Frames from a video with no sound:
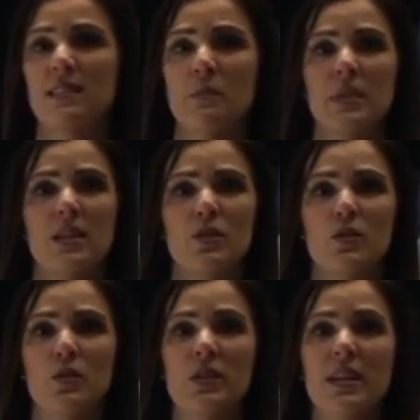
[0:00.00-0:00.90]
Somebody who
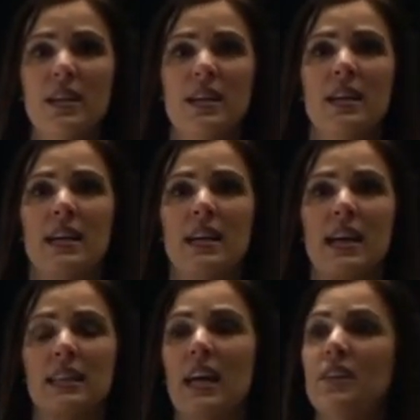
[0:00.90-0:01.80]

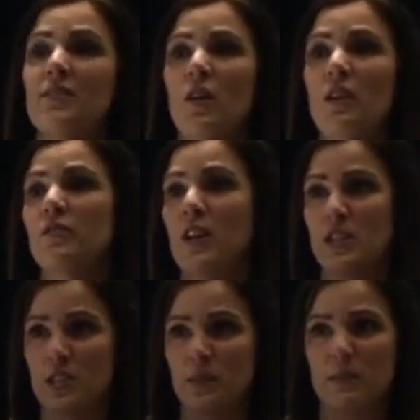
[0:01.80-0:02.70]
had lifelong
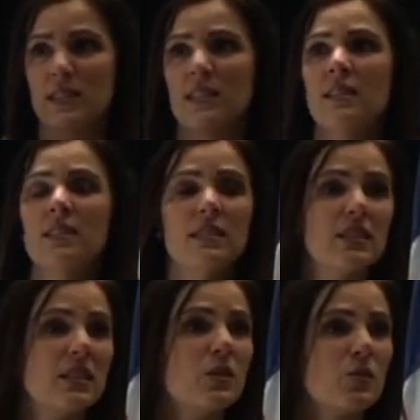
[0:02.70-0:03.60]
friendships,
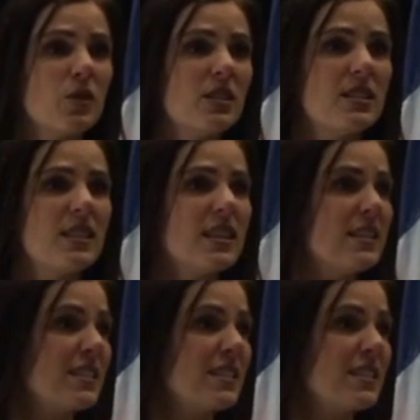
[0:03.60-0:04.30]
like the Rurys, that